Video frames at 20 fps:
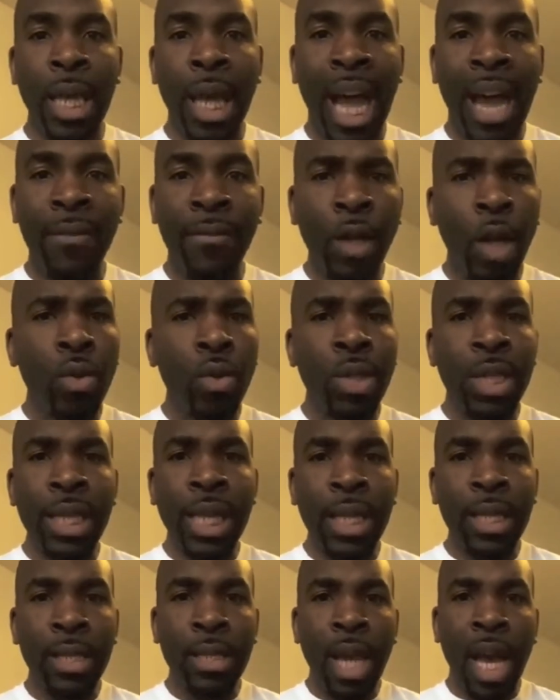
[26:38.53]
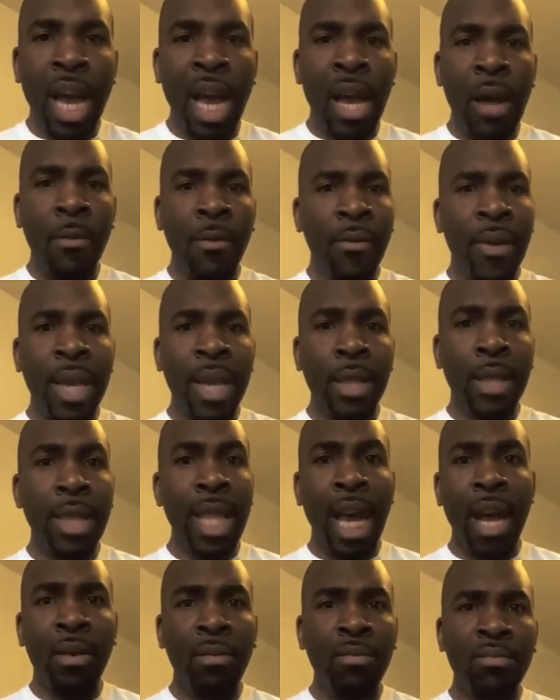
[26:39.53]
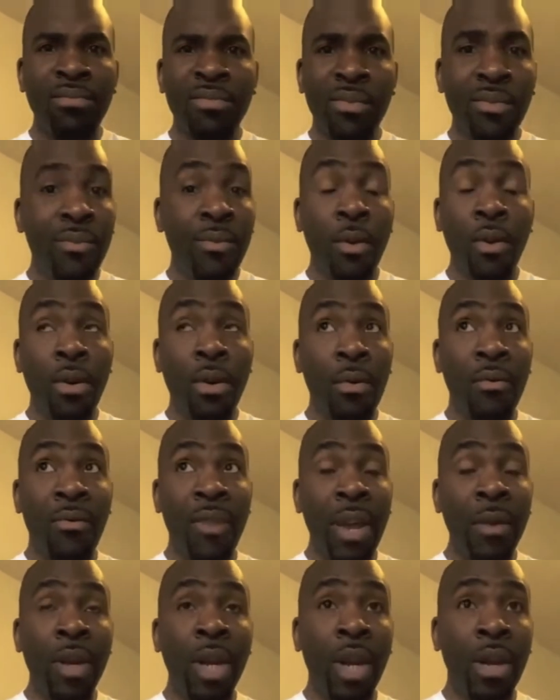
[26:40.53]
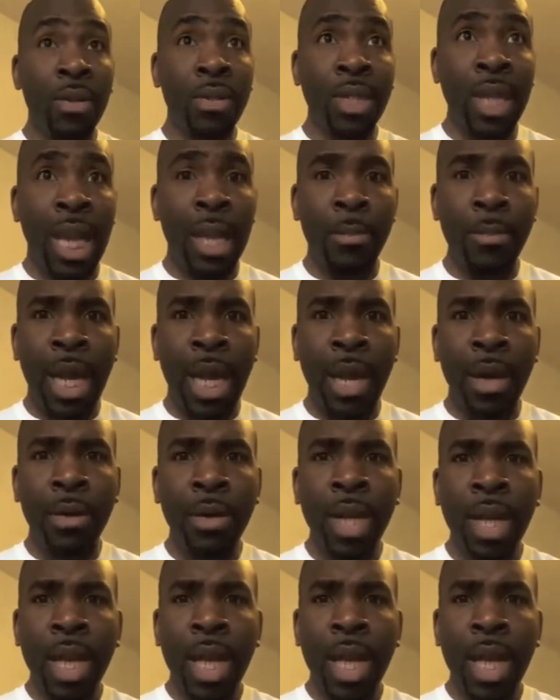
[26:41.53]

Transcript: I've known um, Faith now for a very long time now,